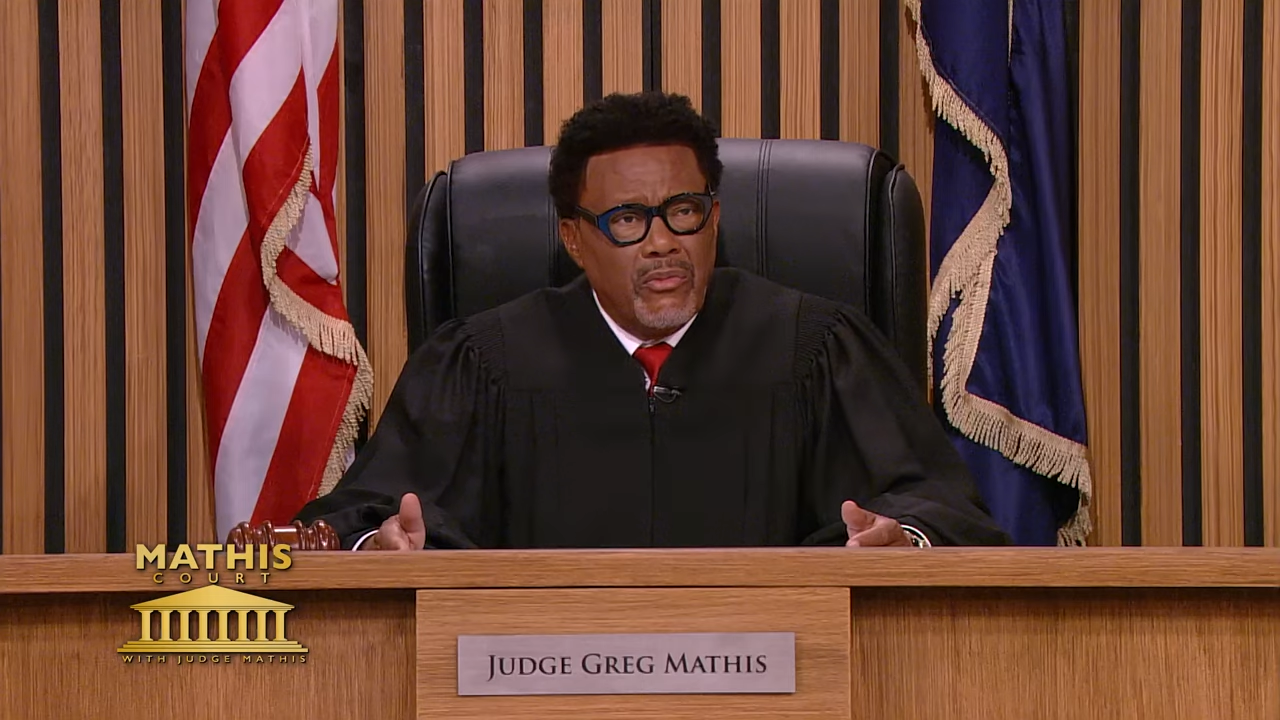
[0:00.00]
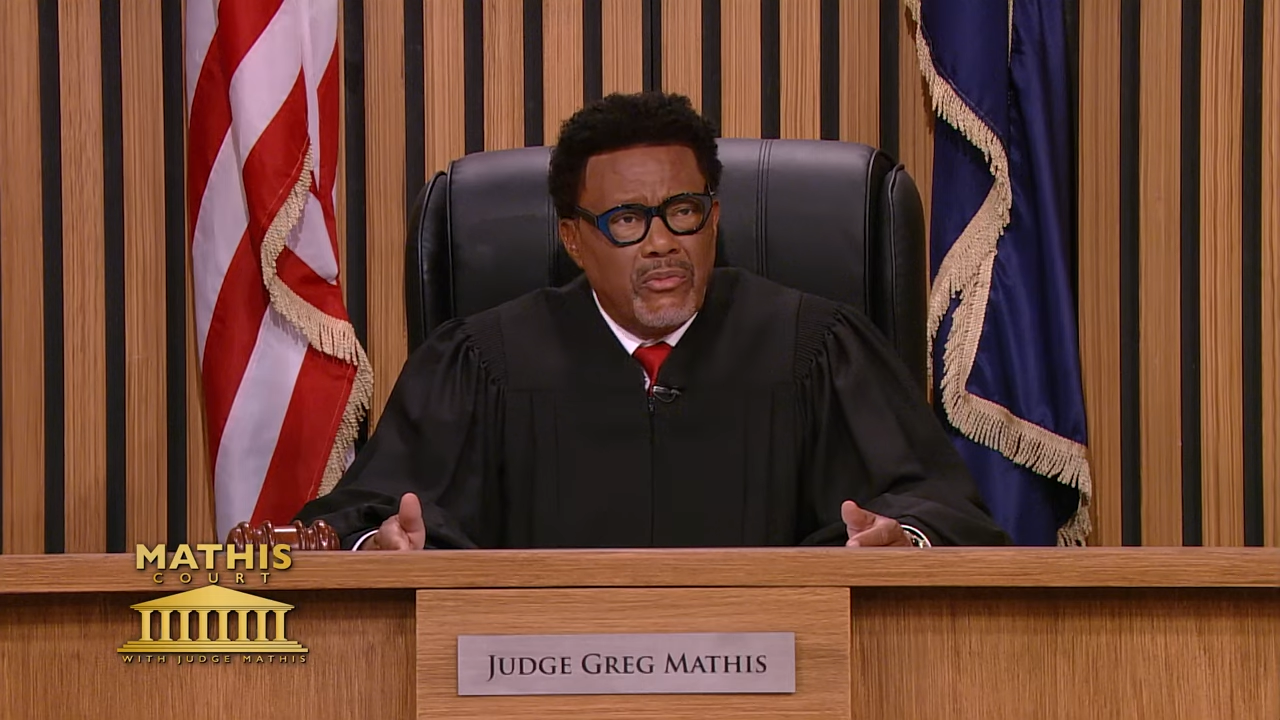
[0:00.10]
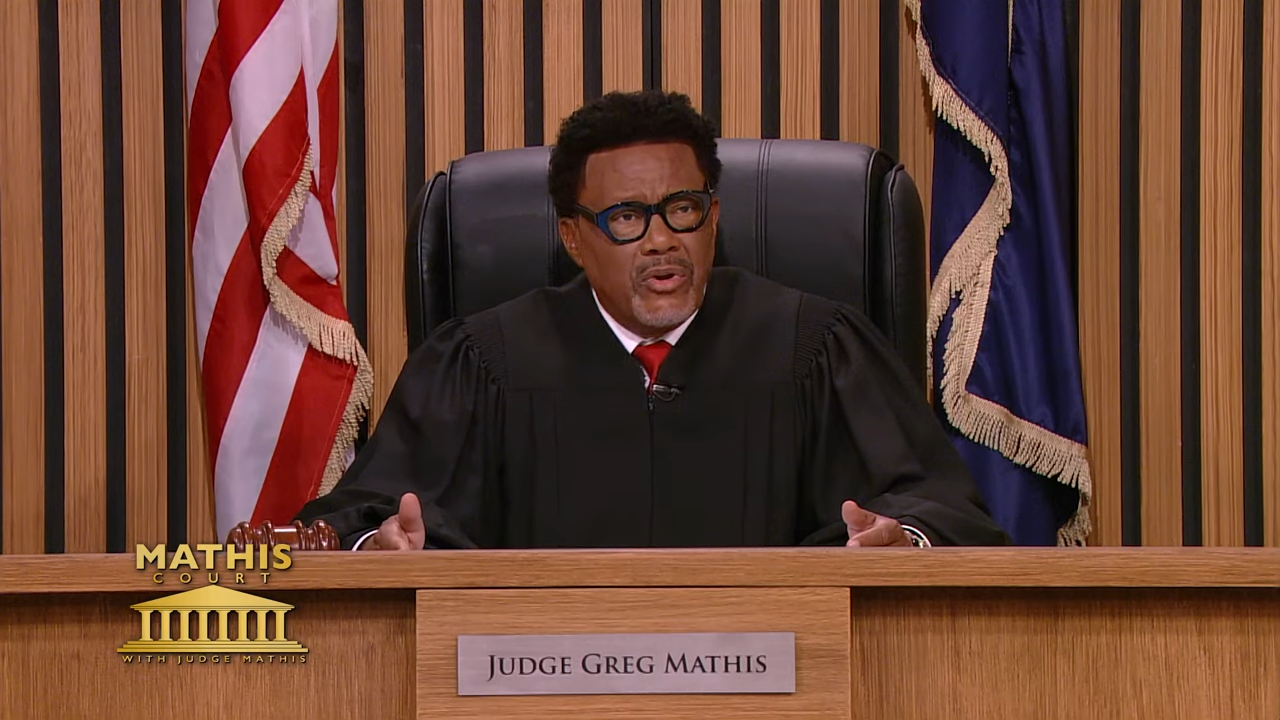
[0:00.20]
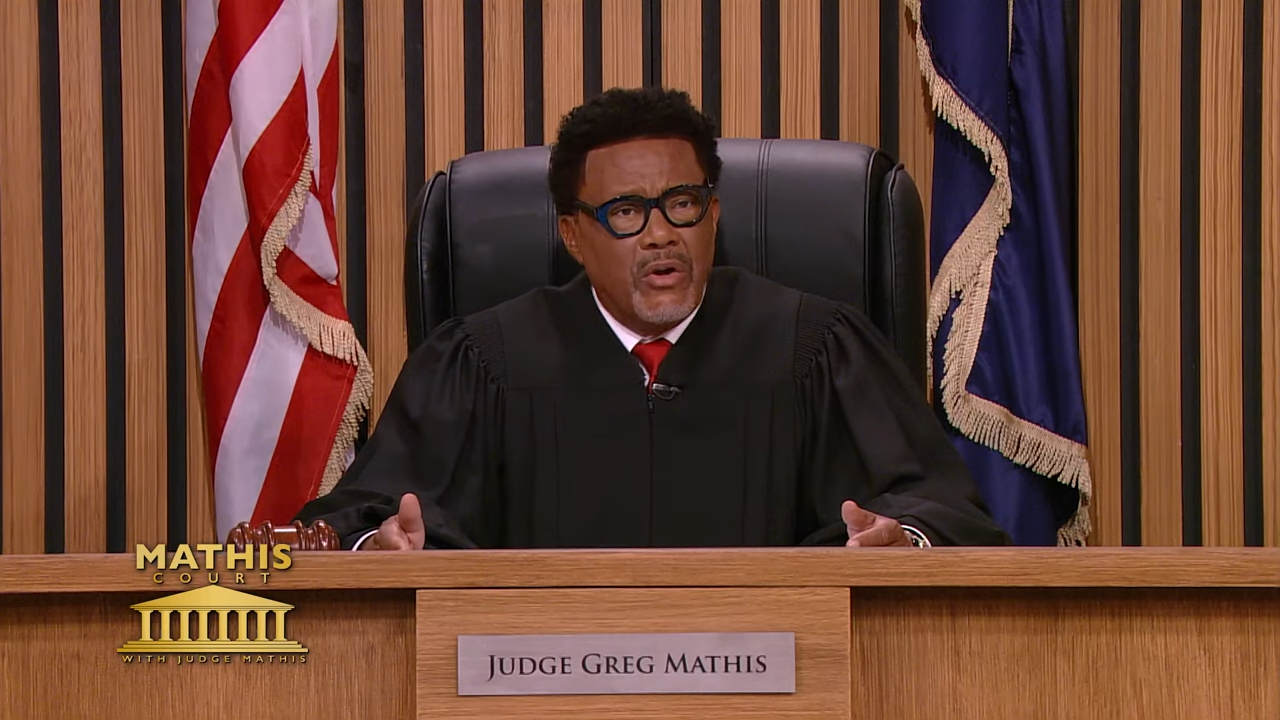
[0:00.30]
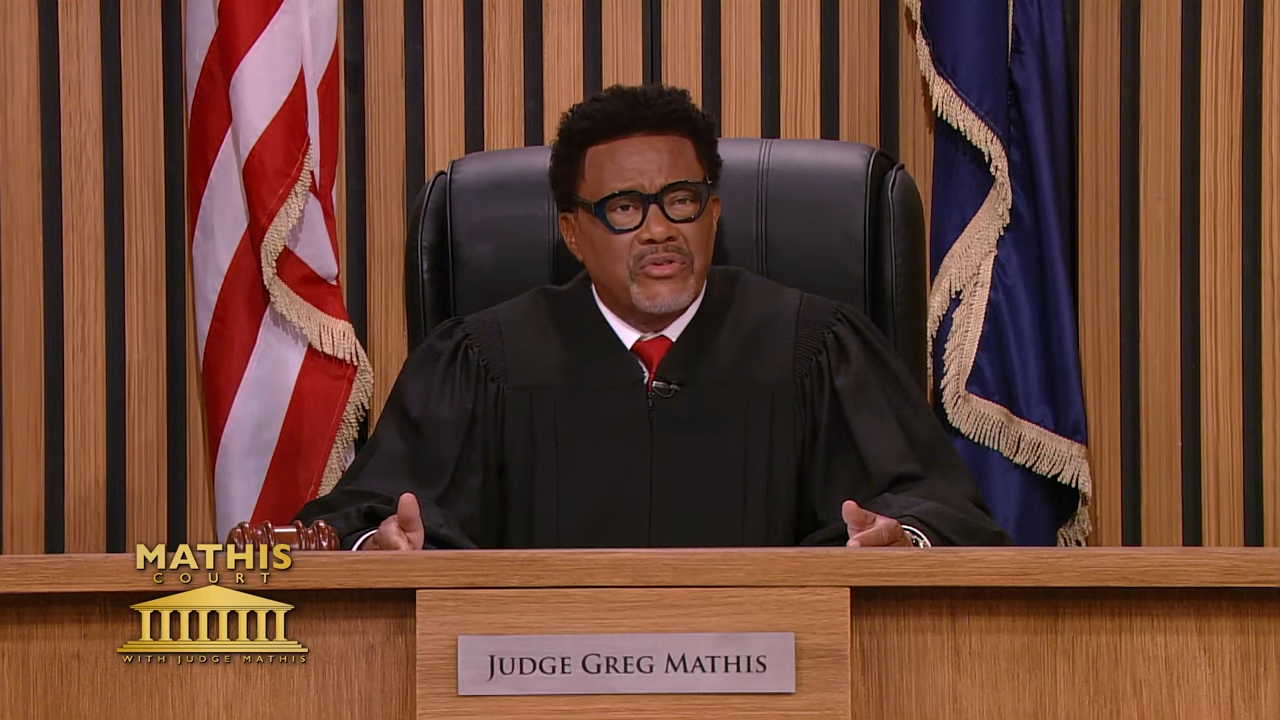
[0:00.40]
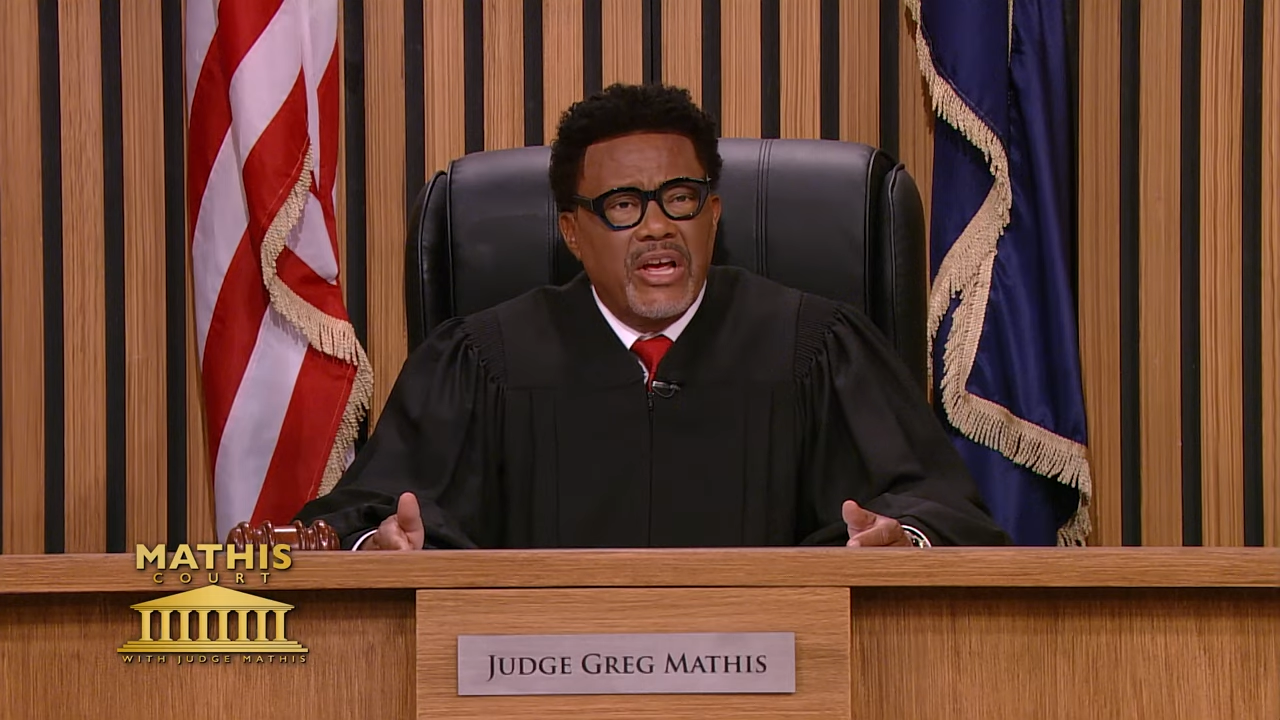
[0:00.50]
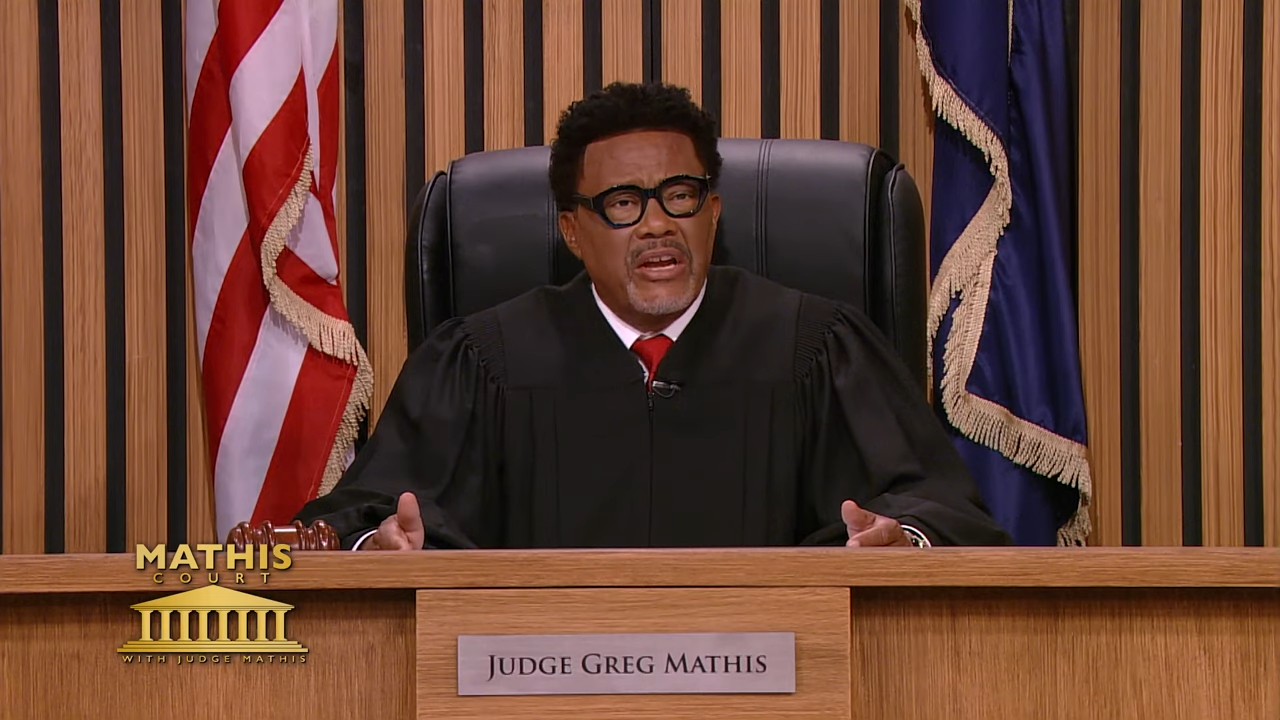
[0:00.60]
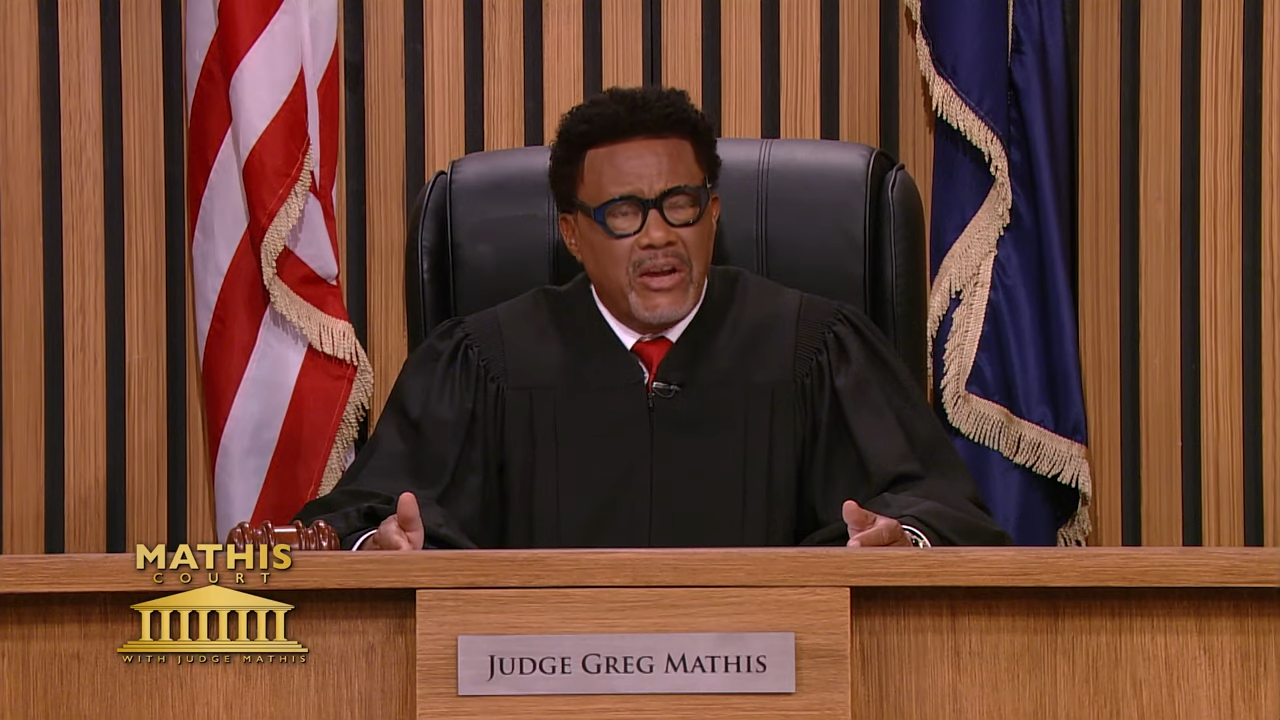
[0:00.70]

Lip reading: I don't say